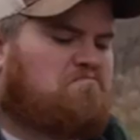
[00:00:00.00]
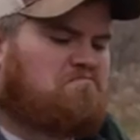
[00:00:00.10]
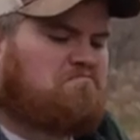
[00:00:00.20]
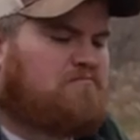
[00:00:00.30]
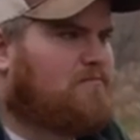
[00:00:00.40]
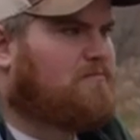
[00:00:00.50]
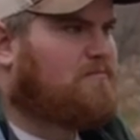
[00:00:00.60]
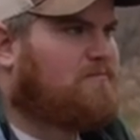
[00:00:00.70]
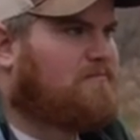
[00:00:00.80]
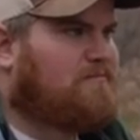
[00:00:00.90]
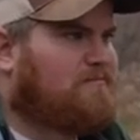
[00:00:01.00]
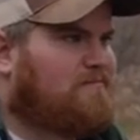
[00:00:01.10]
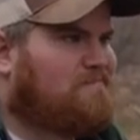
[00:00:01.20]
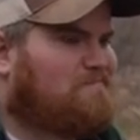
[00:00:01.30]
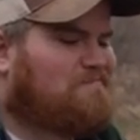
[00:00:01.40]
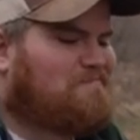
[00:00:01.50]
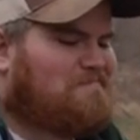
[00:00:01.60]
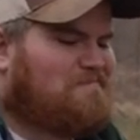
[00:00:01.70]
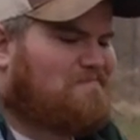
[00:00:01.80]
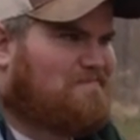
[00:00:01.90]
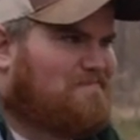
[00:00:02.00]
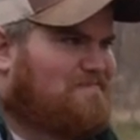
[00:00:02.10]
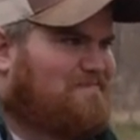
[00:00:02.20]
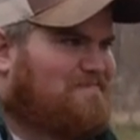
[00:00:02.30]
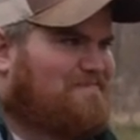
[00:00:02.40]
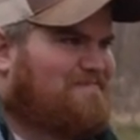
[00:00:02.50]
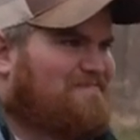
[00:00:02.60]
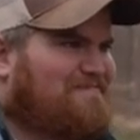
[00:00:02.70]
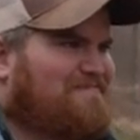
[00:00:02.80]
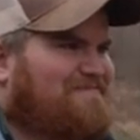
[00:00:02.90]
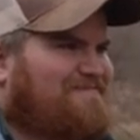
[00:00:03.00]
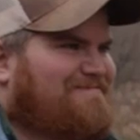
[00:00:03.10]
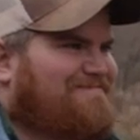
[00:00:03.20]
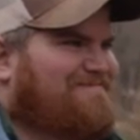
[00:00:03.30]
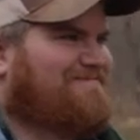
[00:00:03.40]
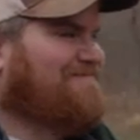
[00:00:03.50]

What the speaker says: No words are spoken by the person on screen.